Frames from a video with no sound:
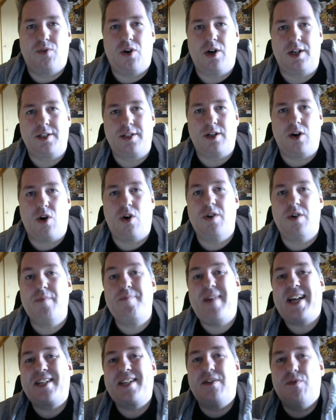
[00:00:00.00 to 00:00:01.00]
world, or
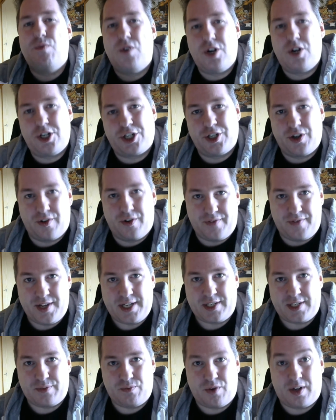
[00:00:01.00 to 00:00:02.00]
better version of
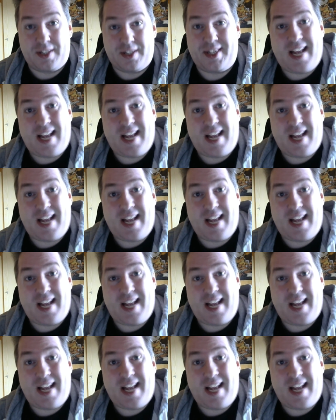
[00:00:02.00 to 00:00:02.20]
this world,